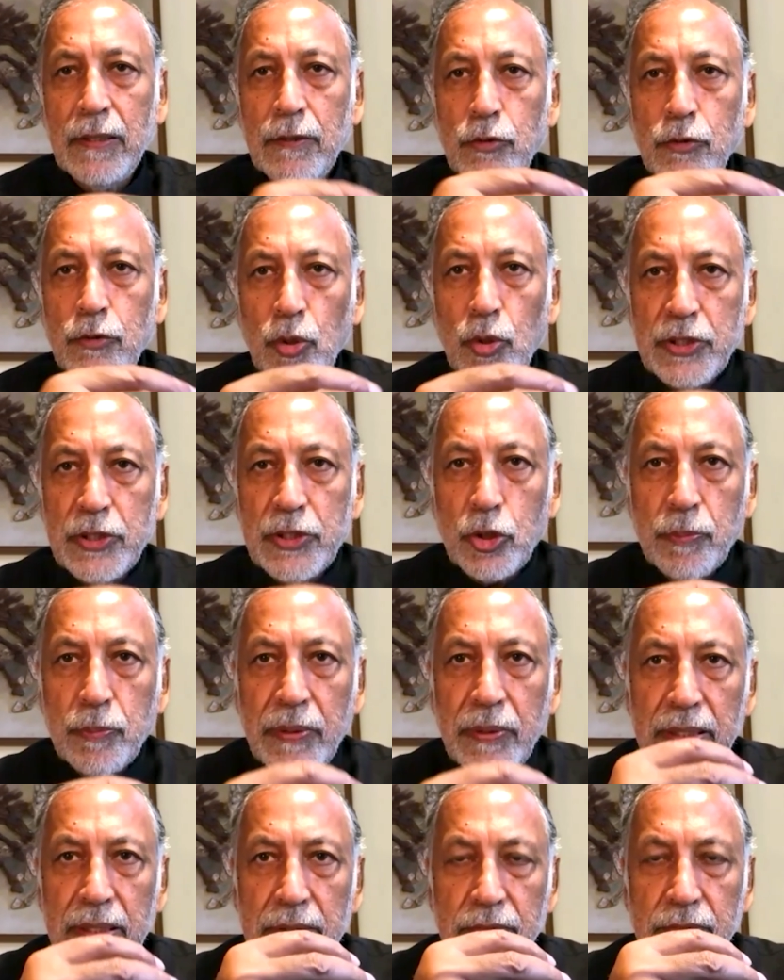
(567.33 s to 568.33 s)
So we should
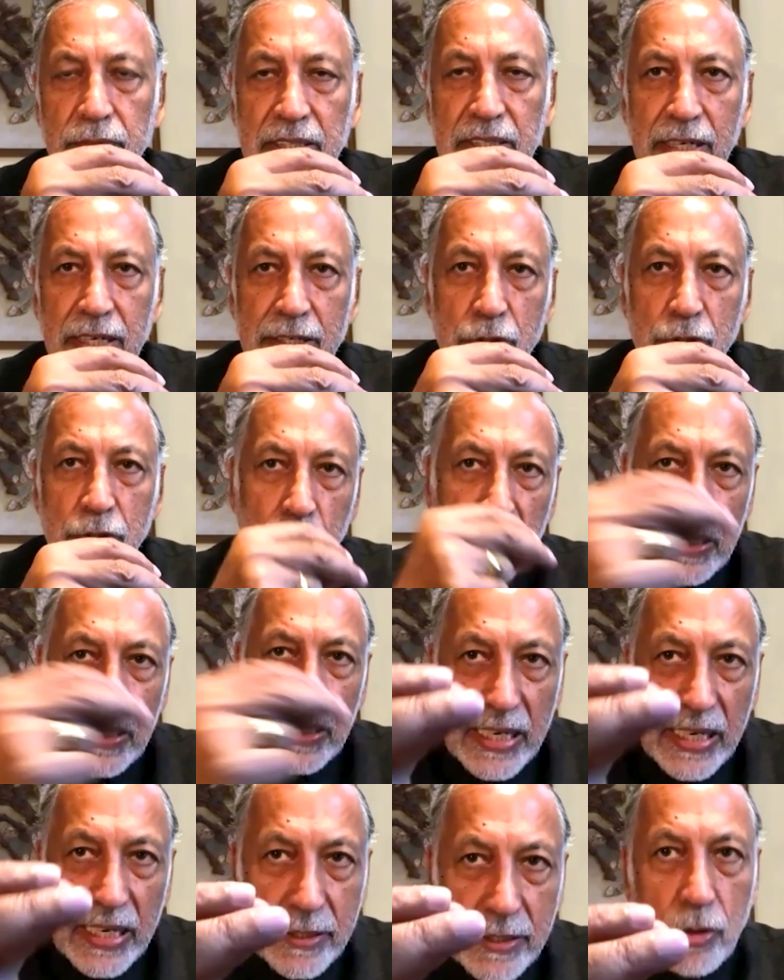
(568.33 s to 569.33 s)
be, we said it should be
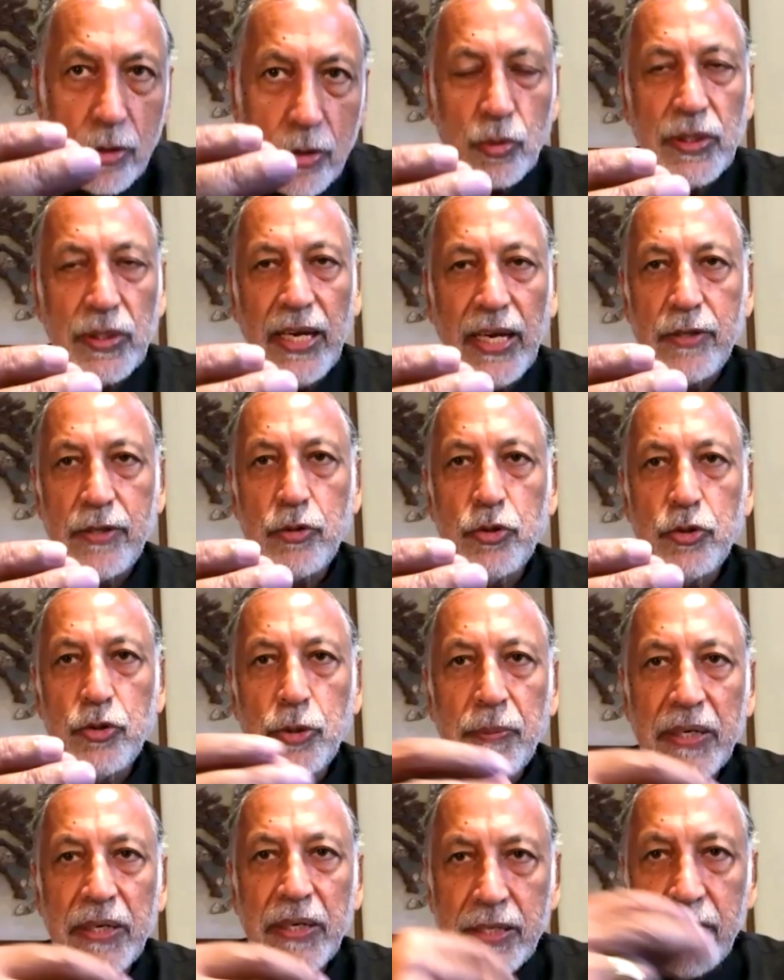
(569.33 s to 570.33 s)
linked to that. So it
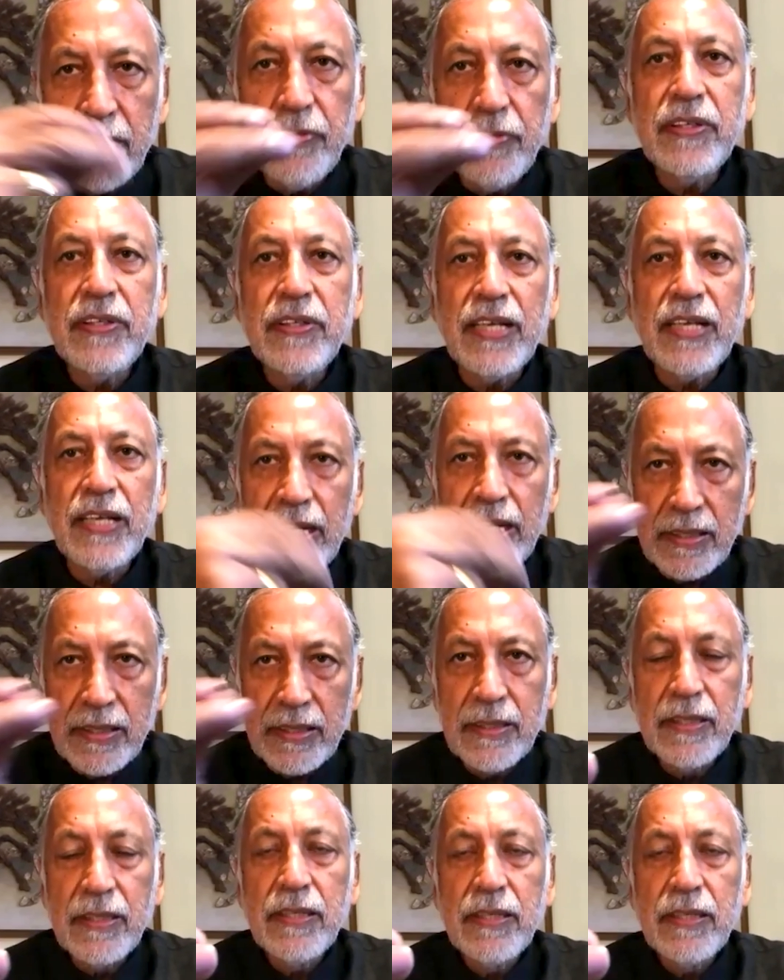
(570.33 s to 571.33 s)
should be driven,
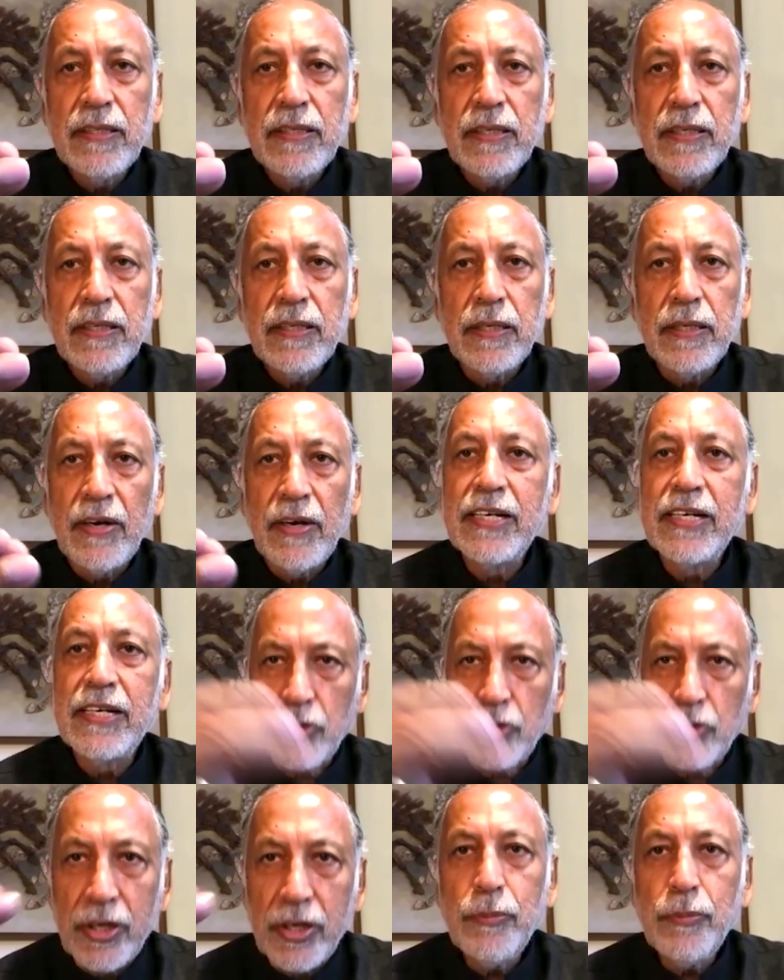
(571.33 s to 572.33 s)
and uh, while it's
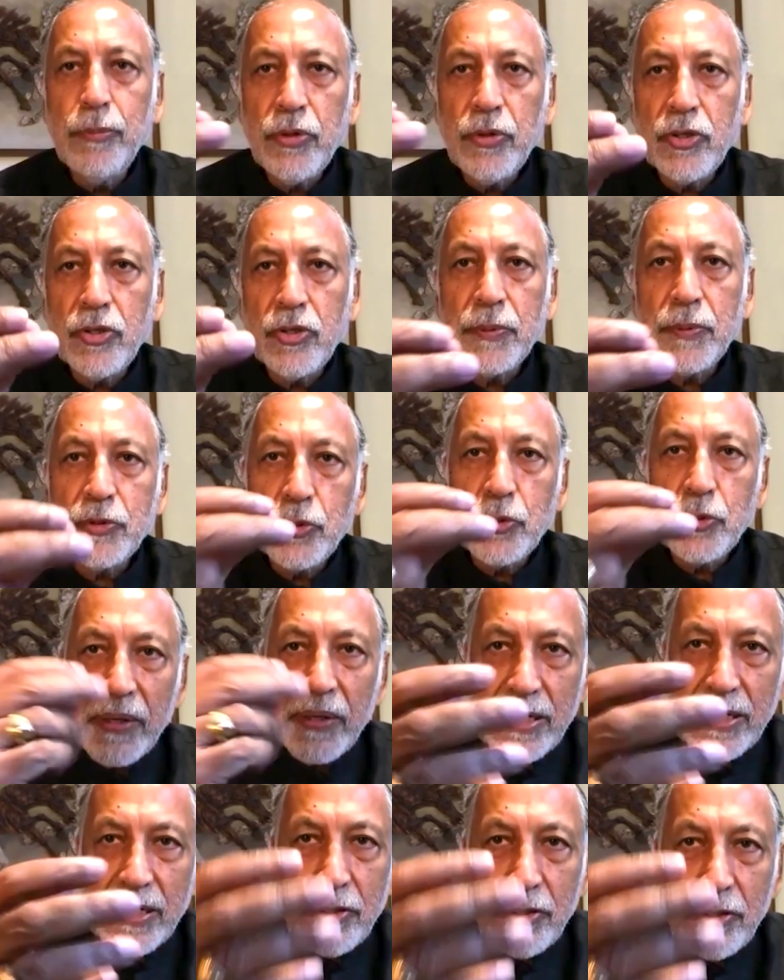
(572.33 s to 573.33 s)
contributing also, it should be
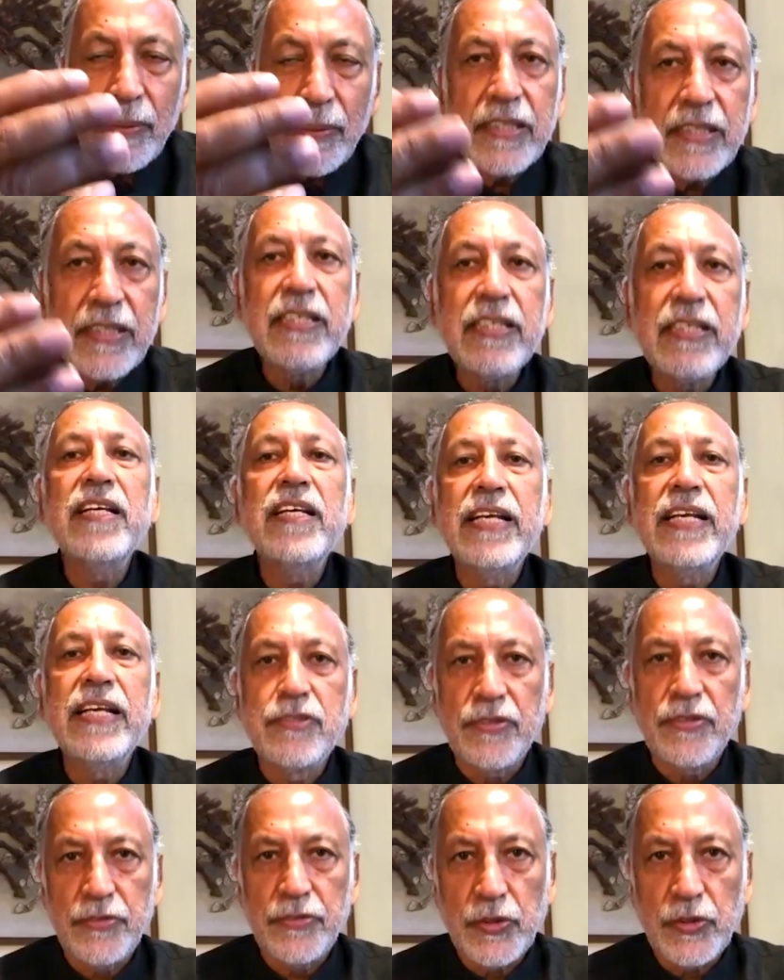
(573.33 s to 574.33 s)
driven by the real
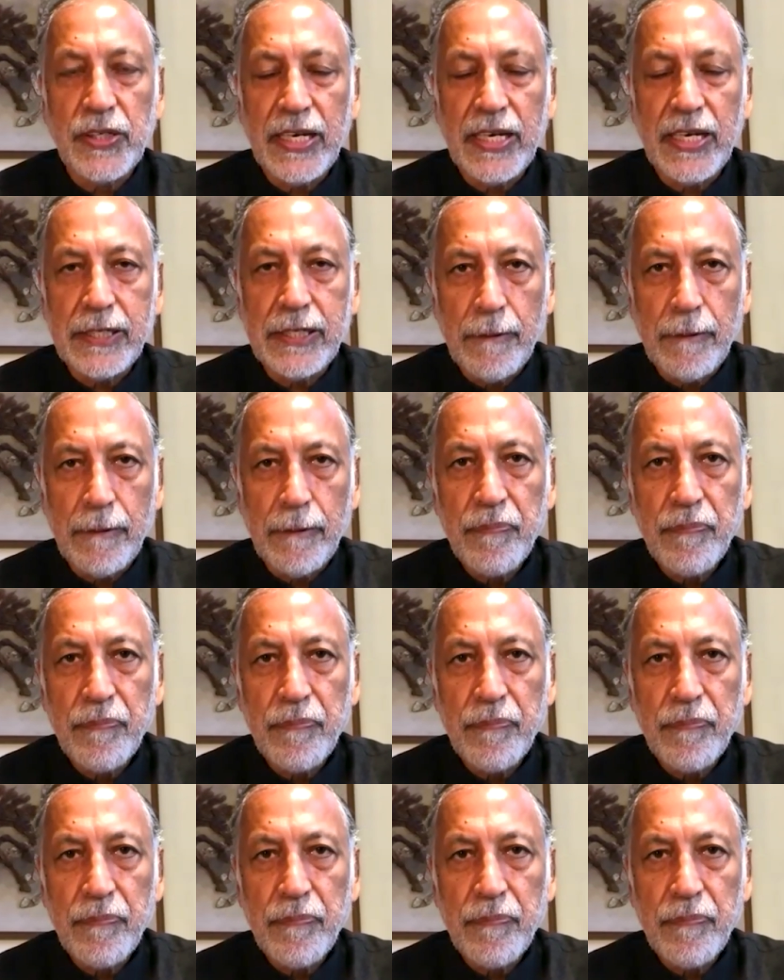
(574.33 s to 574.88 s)
needs of society.